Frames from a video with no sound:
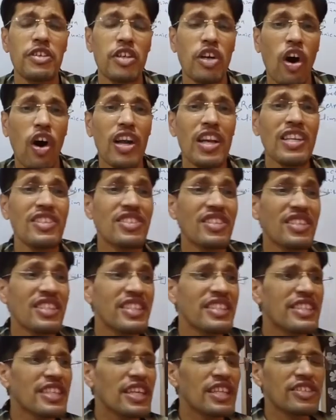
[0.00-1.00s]
knowledge and
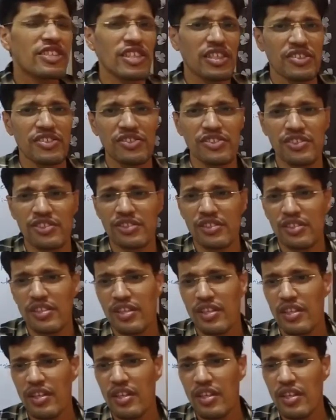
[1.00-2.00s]
intelligence,
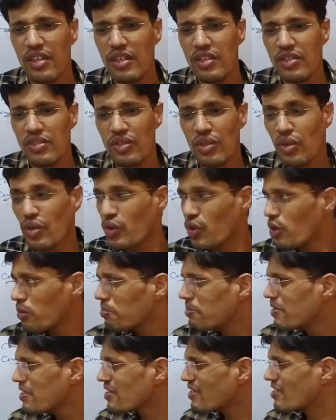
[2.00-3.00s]
so
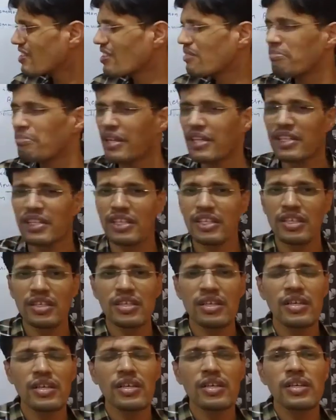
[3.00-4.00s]
group decision making
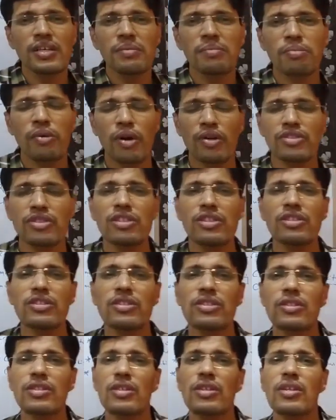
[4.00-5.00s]

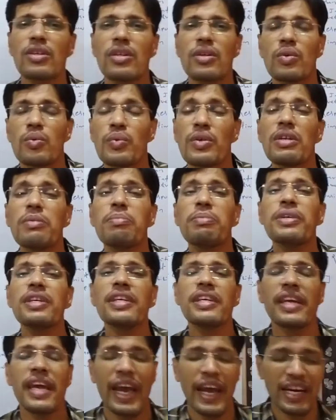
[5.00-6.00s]
process will
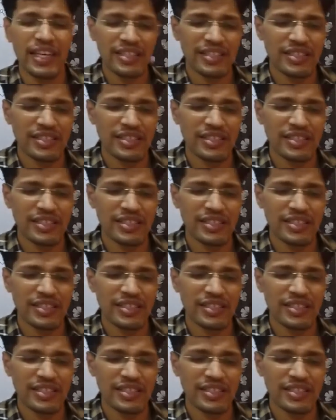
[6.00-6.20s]
be a